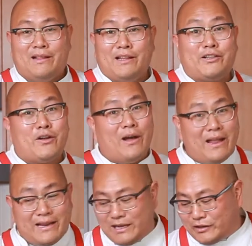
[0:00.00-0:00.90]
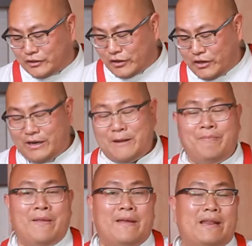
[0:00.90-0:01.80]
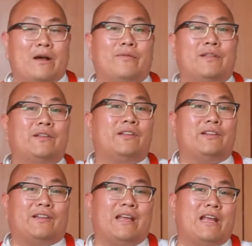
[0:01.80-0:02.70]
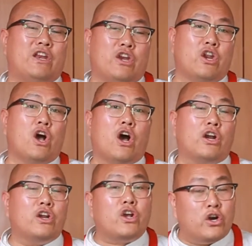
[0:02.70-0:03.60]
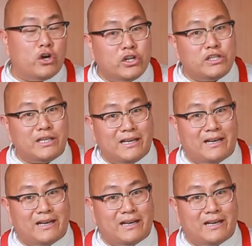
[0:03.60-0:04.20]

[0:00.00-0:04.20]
Let's go ahead and get started. Now, this is a non-cooked